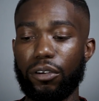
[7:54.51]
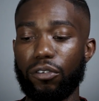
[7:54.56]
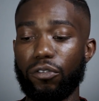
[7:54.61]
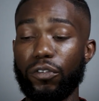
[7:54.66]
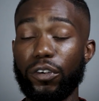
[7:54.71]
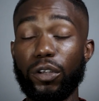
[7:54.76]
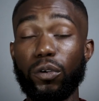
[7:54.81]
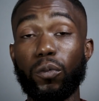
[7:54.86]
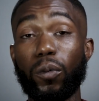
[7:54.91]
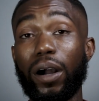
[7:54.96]

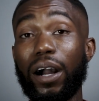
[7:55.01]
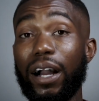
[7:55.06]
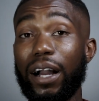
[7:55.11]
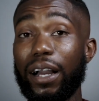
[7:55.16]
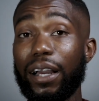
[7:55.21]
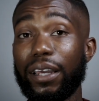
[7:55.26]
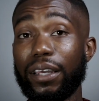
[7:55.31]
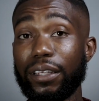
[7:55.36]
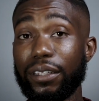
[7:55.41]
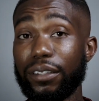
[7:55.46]

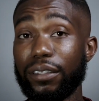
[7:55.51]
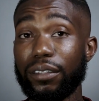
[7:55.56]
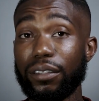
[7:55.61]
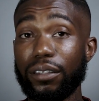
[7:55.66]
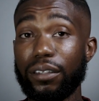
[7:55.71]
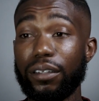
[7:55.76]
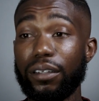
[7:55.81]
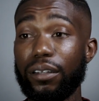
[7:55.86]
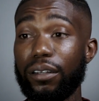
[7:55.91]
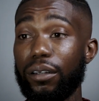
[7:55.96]
rewind,
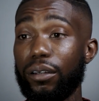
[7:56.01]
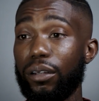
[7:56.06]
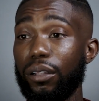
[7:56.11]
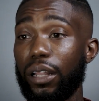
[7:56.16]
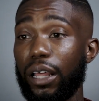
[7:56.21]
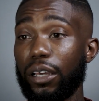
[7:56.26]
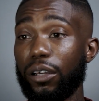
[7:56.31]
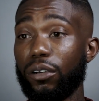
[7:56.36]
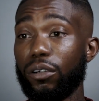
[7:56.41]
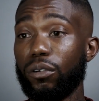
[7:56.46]

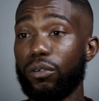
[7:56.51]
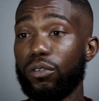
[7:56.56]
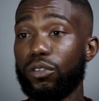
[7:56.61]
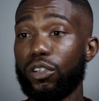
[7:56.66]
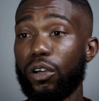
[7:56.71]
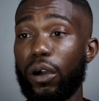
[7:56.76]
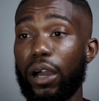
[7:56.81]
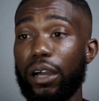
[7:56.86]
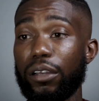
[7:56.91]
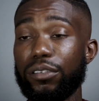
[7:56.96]
like
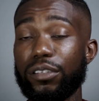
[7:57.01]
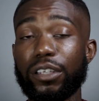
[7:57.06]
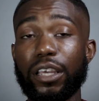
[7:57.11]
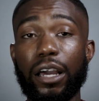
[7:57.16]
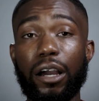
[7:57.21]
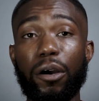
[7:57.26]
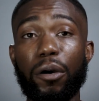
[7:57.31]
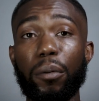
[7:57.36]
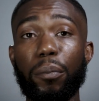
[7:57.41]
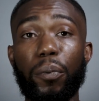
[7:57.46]
so our
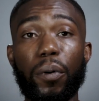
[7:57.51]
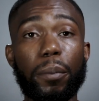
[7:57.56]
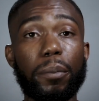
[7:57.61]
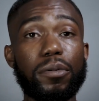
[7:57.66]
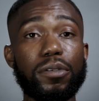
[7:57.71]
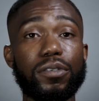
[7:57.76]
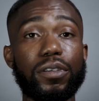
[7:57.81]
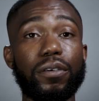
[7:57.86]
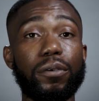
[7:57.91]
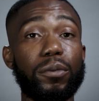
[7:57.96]
our appointment
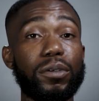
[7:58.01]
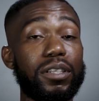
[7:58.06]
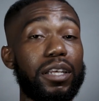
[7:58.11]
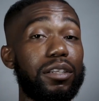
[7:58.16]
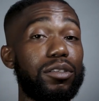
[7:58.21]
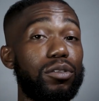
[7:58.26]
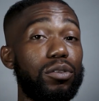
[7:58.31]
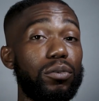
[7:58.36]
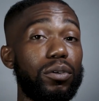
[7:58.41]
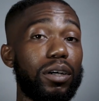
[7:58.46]
was at, was
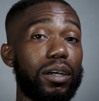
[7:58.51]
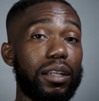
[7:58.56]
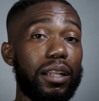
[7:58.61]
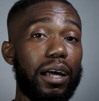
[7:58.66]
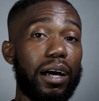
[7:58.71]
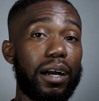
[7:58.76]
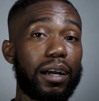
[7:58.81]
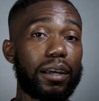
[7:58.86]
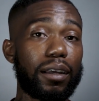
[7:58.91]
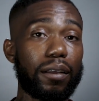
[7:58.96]
at two
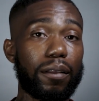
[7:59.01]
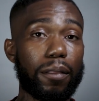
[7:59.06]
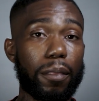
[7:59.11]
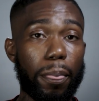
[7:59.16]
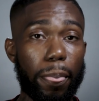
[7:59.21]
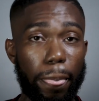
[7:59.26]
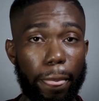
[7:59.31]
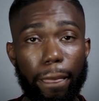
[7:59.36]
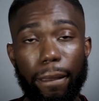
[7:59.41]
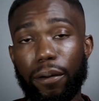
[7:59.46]
o'clock,
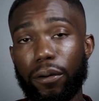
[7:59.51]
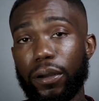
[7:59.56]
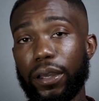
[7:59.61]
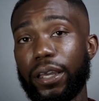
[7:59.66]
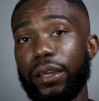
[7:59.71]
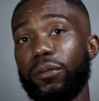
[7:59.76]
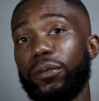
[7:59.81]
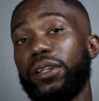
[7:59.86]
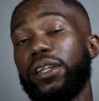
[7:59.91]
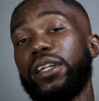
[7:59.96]

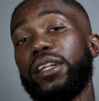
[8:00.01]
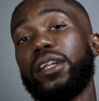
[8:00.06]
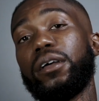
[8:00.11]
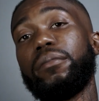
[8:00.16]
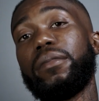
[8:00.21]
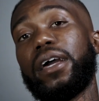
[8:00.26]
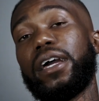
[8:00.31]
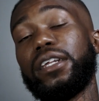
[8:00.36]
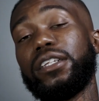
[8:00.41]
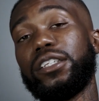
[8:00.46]
and we ended up
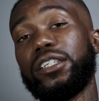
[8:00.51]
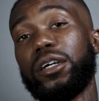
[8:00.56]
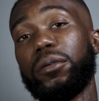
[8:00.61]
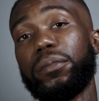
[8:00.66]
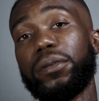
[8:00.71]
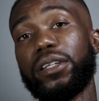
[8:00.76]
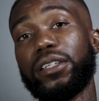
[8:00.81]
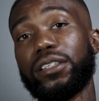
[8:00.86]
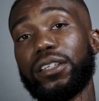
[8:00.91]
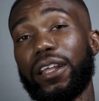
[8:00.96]
not
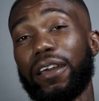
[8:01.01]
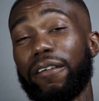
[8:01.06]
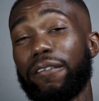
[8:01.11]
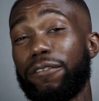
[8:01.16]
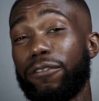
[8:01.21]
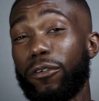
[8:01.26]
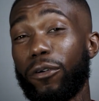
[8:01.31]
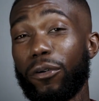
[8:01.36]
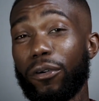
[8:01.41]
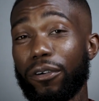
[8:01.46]
jumping until like
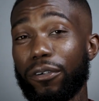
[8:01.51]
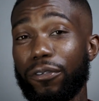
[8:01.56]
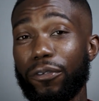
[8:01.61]
four